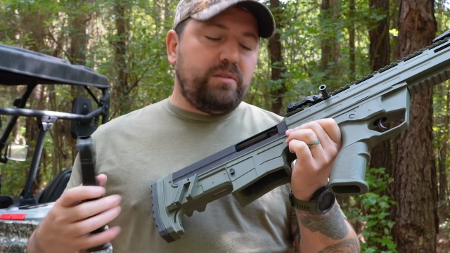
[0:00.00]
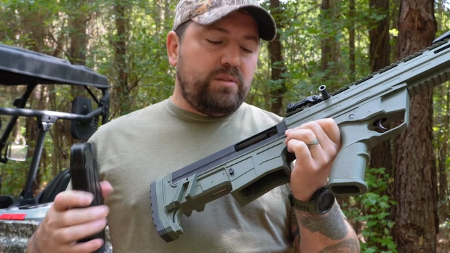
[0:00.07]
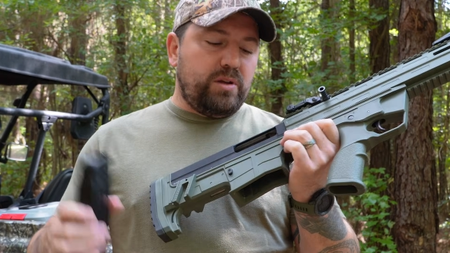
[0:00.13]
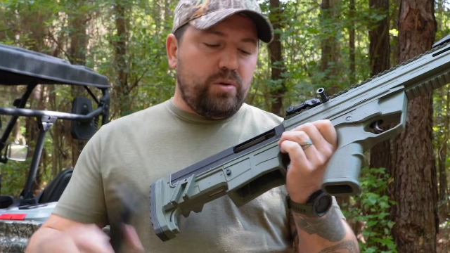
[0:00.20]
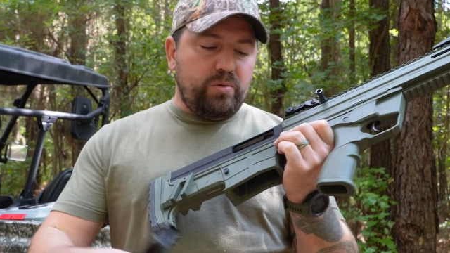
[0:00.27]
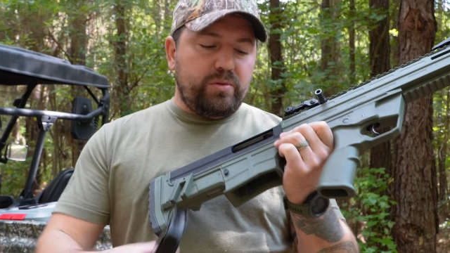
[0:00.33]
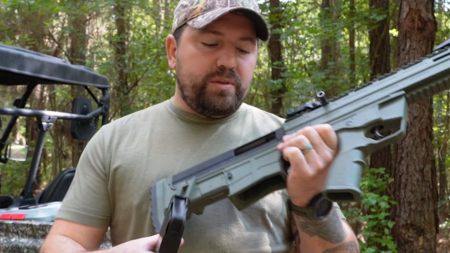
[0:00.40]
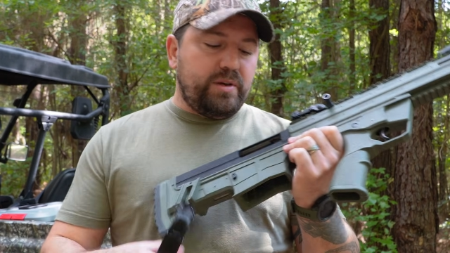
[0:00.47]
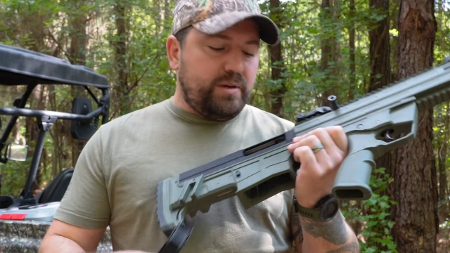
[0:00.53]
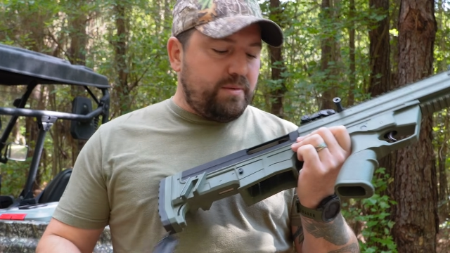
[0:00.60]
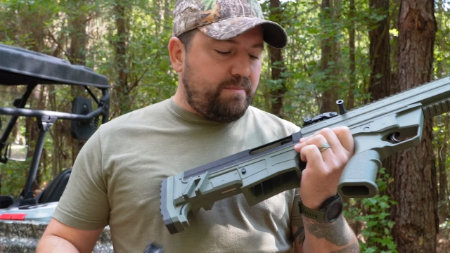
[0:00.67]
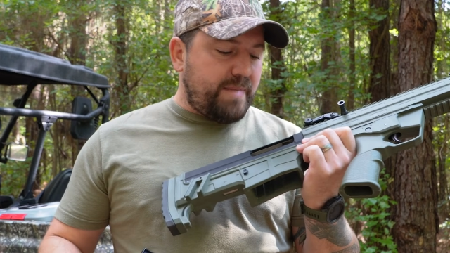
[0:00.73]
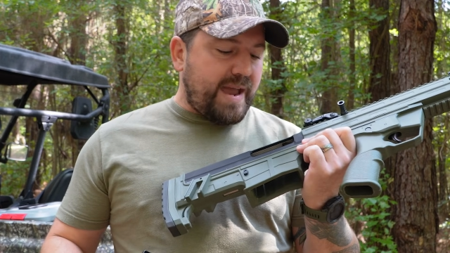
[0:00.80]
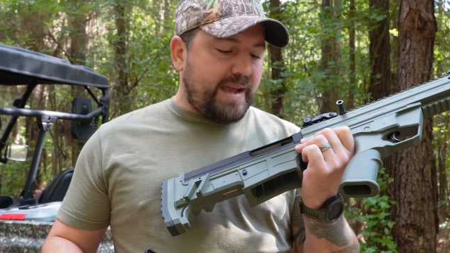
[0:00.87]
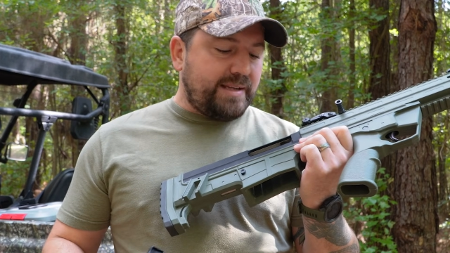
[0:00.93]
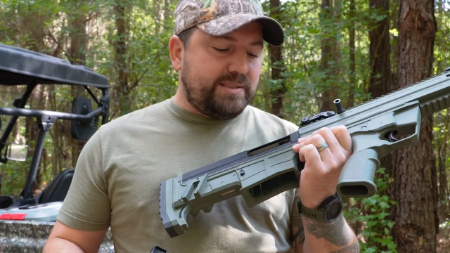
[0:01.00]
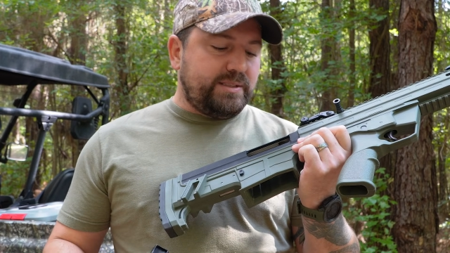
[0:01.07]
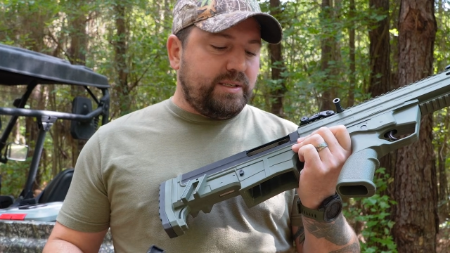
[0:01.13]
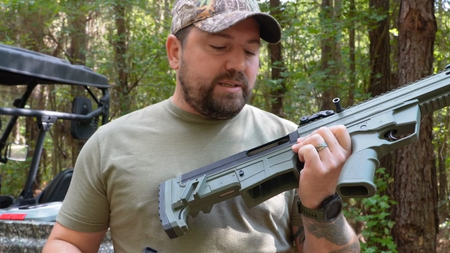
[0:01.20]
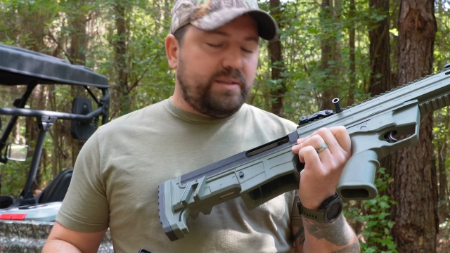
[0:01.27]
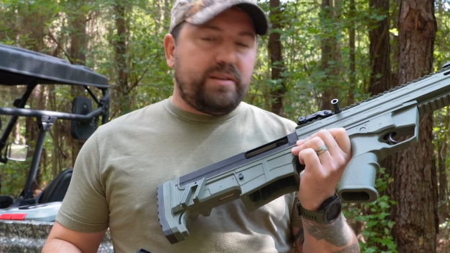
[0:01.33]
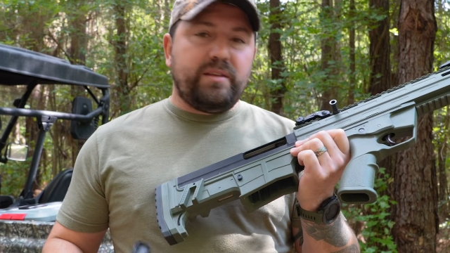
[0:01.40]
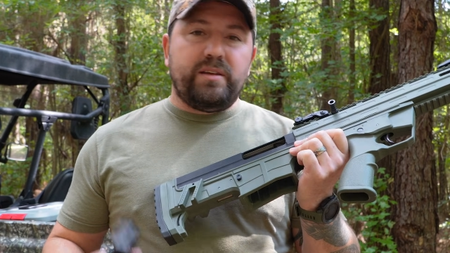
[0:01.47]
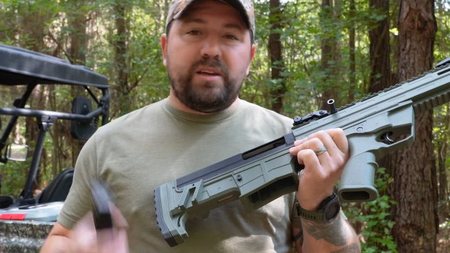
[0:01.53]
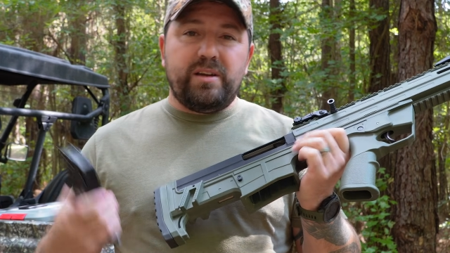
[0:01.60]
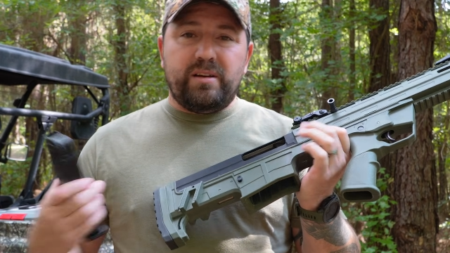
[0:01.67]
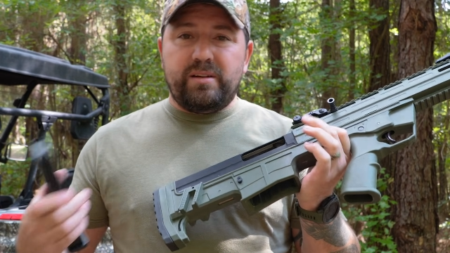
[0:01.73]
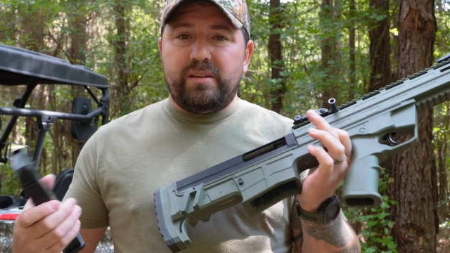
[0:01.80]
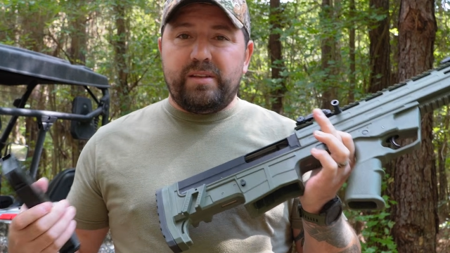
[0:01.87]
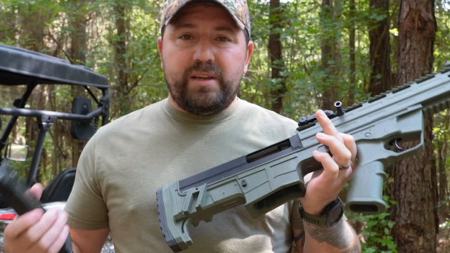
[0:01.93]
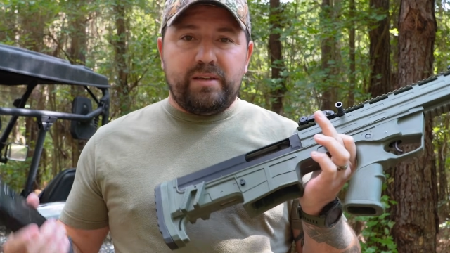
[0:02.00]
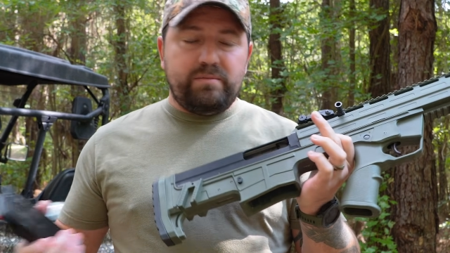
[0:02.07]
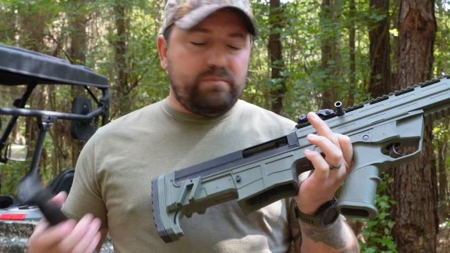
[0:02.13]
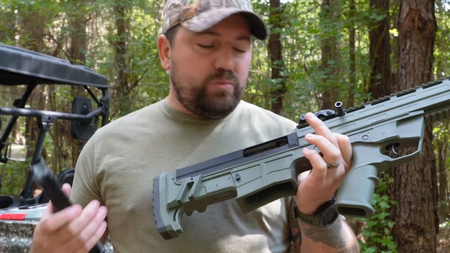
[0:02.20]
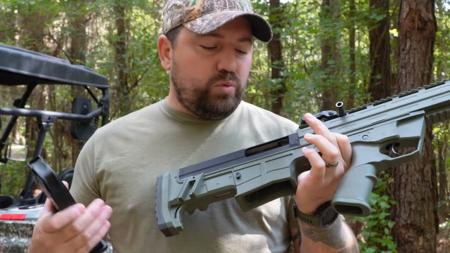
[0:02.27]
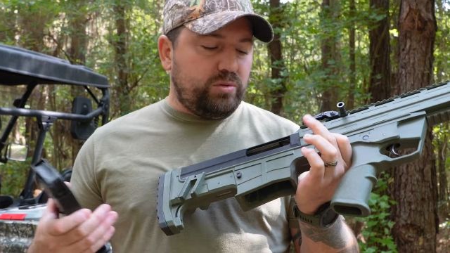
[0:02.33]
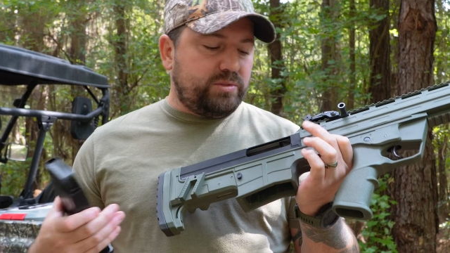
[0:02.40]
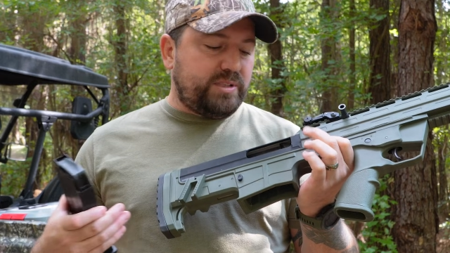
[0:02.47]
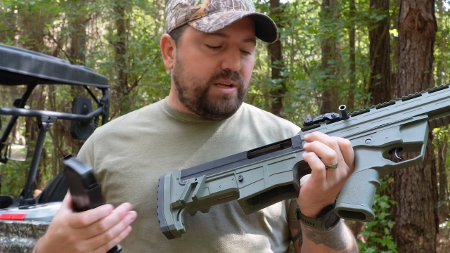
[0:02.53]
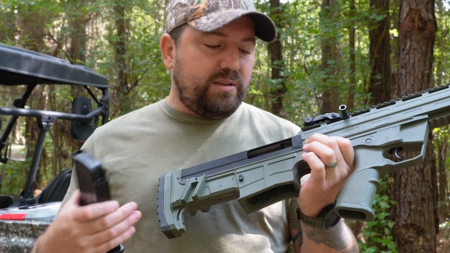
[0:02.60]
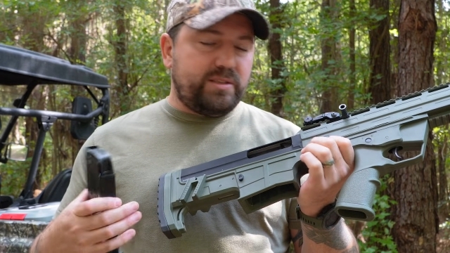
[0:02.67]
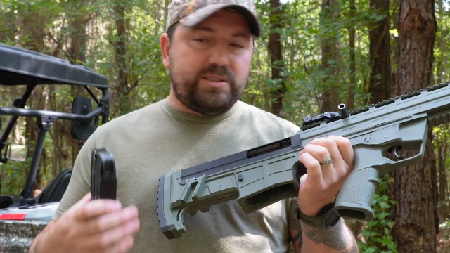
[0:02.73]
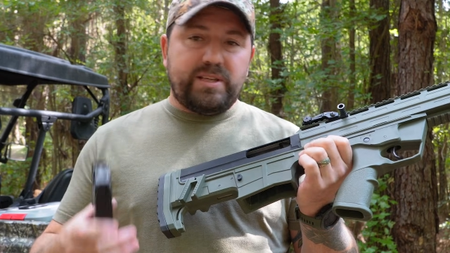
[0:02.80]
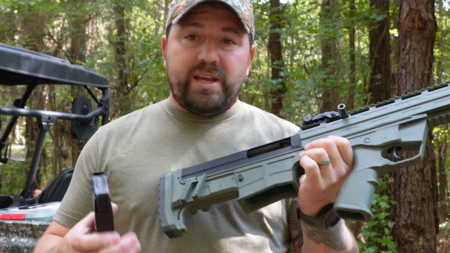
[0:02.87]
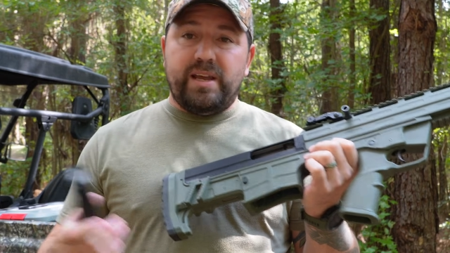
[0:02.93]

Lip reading: load the magazine into the gun and they will tell us that,